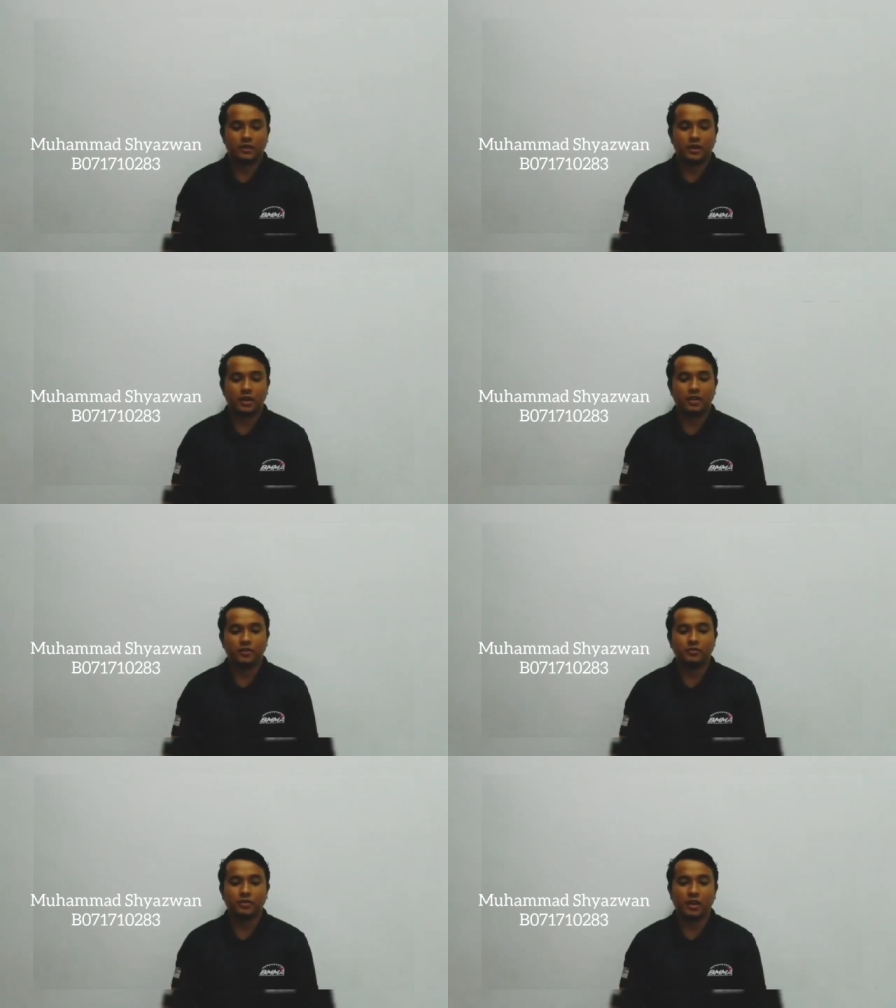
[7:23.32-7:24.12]
Hello,
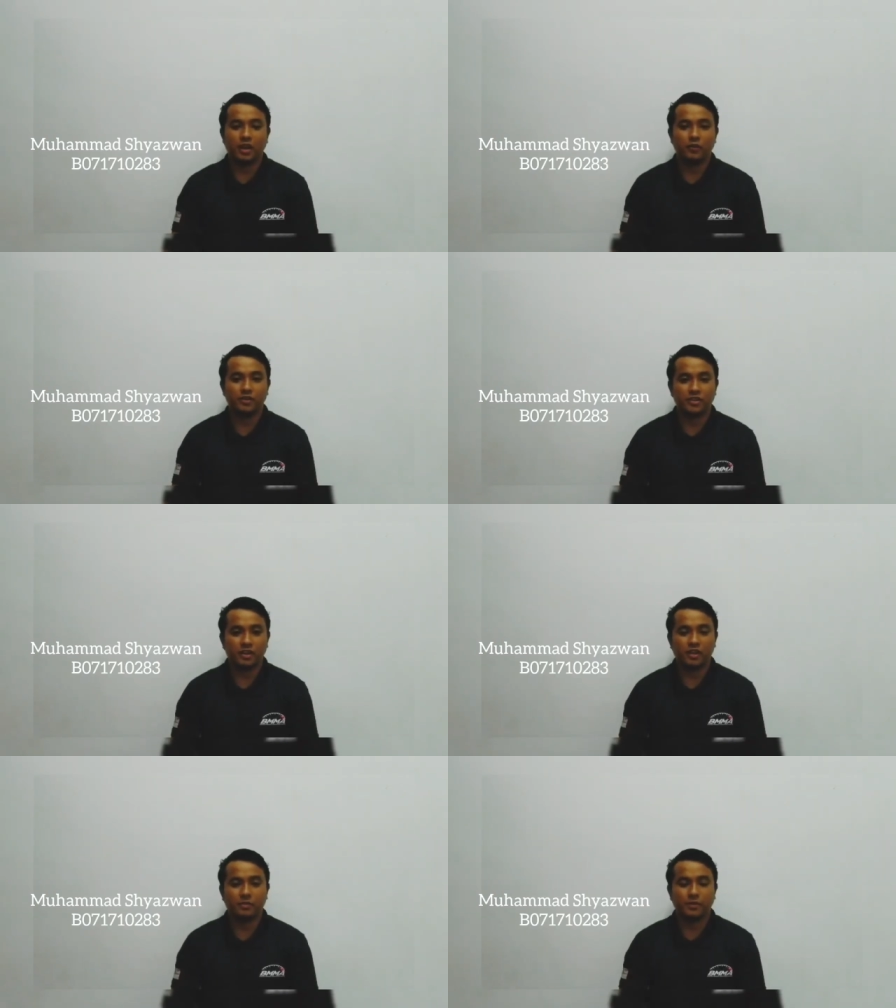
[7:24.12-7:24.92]
I want to
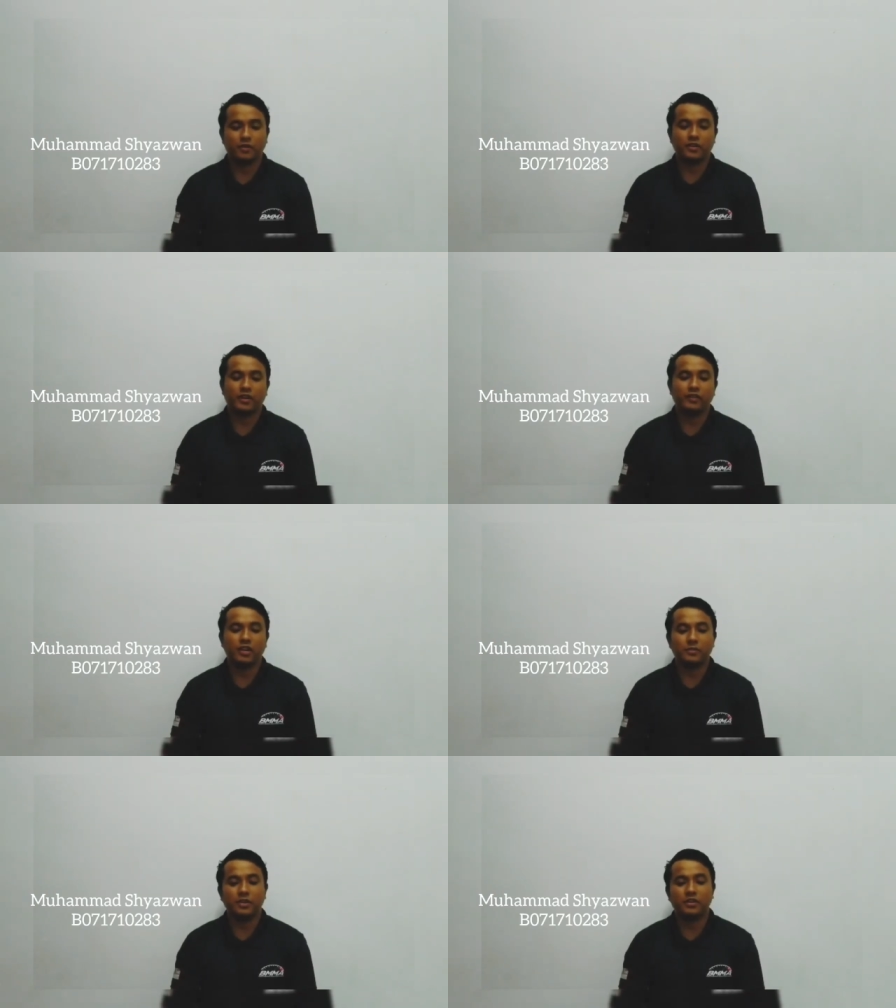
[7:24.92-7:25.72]
share about
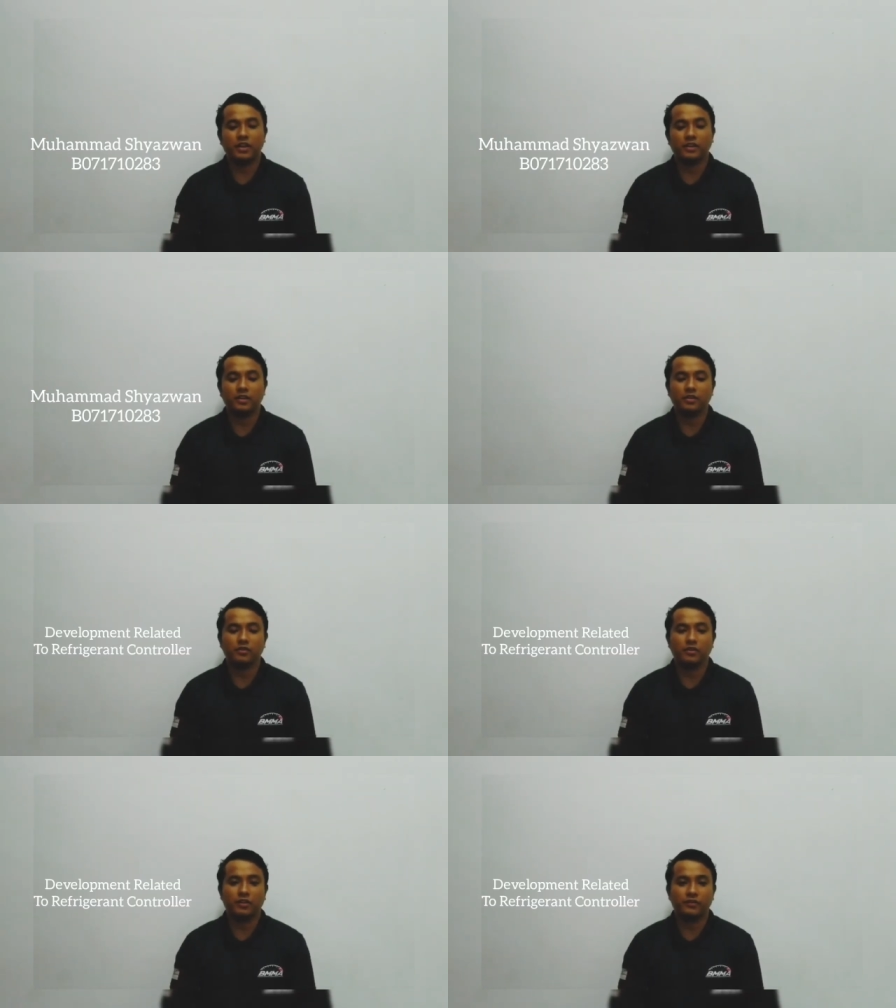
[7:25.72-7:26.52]
development related to
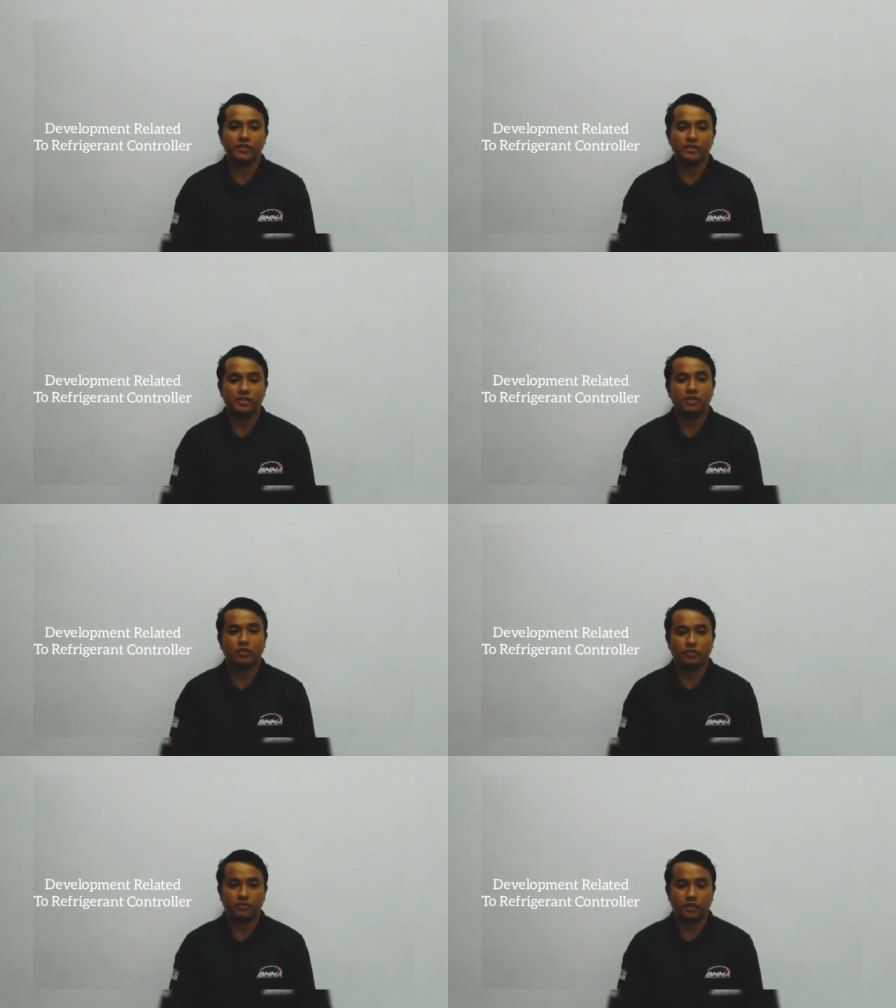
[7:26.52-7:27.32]
refrigerant
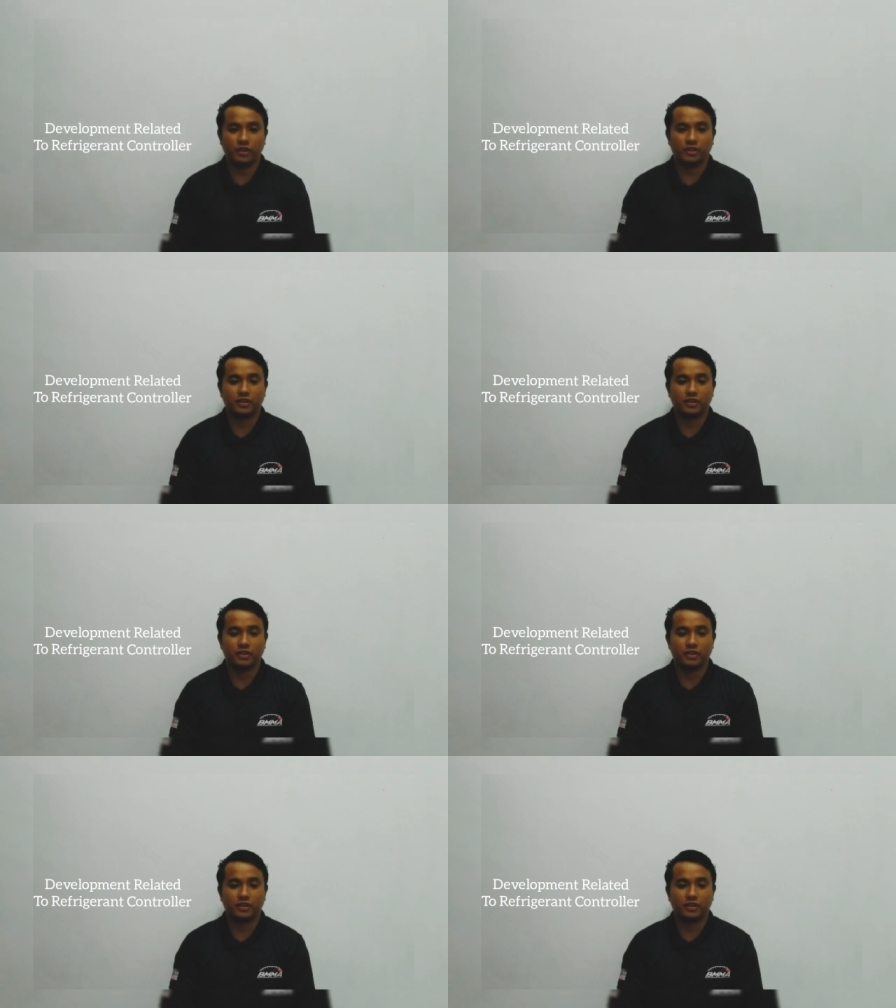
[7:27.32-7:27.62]
controller.